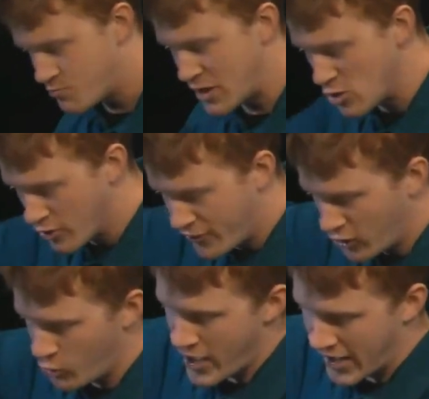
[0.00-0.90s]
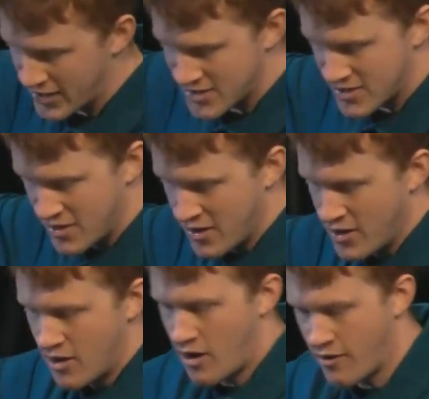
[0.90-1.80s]
beautiful wings
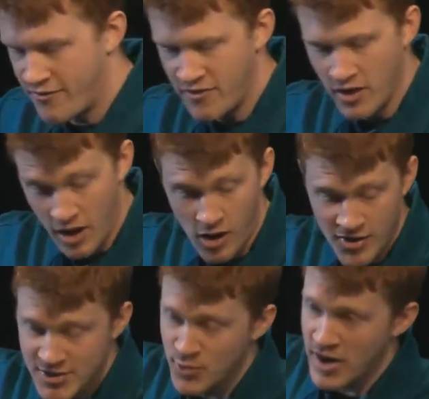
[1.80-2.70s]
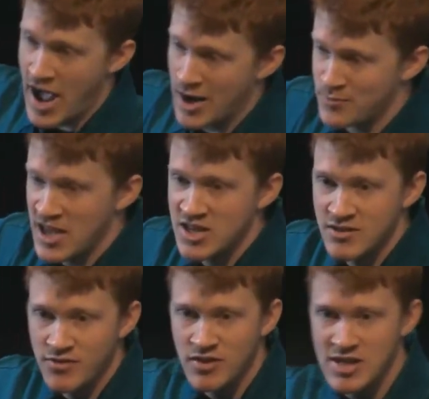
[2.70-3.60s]
are also an adaptation
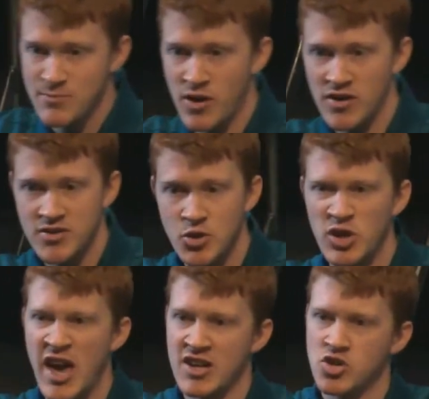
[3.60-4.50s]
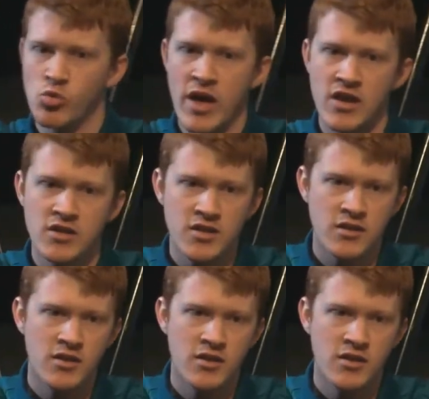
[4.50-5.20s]
for these birds to catch wind